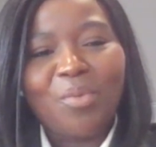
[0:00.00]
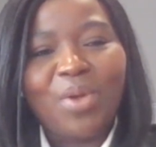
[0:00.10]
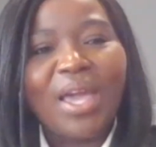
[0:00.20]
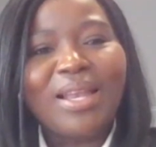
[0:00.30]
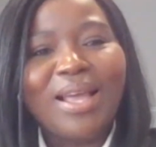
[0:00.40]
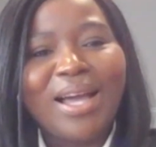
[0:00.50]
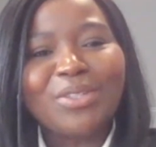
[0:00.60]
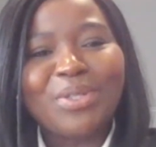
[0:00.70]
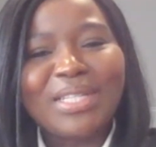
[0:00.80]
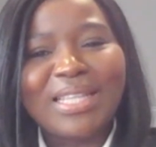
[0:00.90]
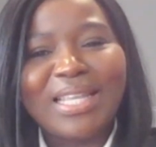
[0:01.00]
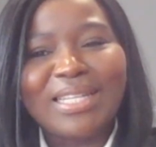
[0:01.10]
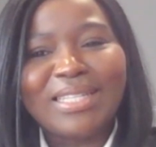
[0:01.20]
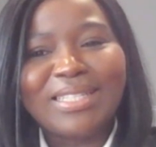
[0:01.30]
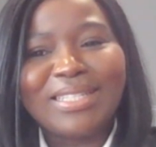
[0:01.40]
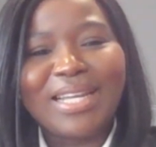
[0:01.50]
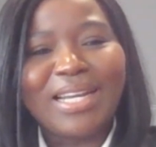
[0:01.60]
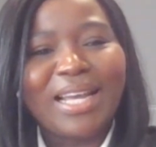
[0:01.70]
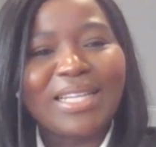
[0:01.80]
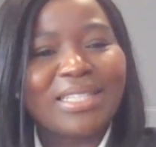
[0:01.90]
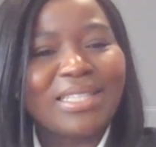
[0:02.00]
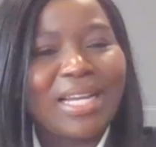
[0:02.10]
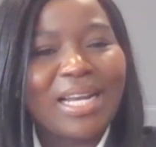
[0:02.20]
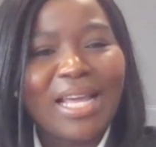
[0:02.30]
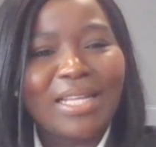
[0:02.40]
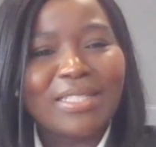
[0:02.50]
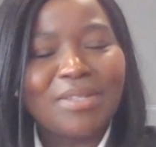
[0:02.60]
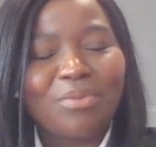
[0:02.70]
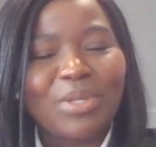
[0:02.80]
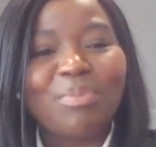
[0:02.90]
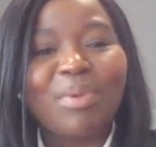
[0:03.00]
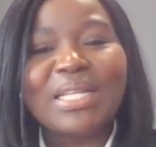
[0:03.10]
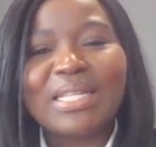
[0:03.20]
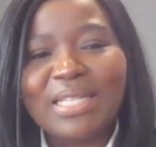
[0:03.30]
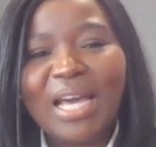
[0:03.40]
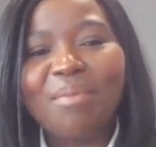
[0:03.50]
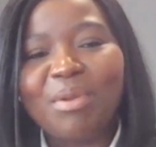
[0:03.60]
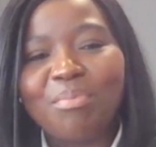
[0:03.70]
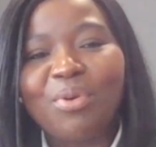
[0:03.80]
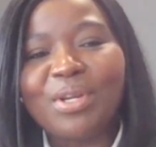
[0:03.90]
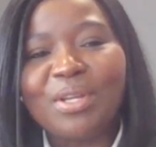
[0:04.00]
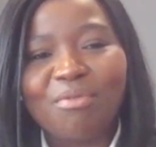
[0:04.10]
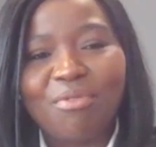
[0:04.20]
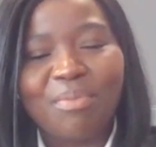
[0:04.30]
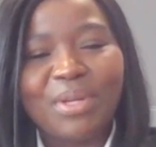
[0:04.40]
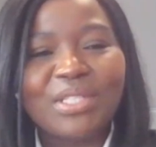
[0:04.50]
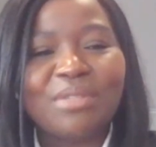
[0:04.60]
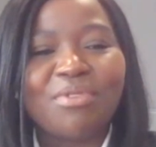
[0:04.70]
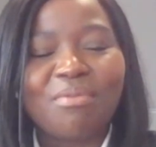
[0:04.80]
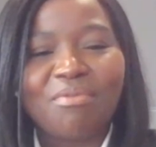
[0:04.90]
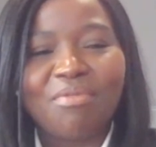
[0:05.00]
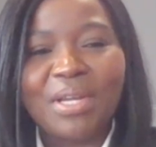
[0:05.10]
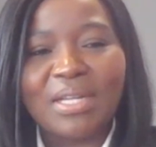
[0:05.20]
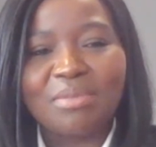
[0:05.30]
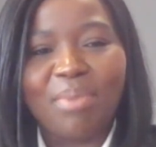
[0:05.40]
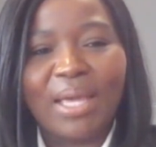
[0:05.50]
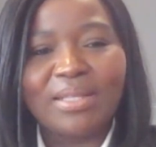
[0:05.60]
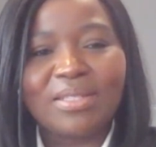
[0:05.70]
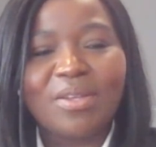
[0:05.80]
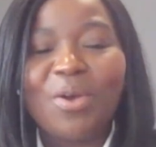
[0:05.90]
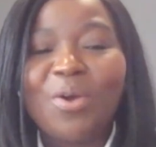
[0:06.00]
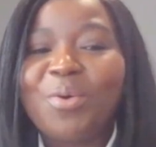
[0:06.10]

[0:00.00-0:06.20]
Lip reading: We actually then realized that the clients were spending time in pulling information from various banks.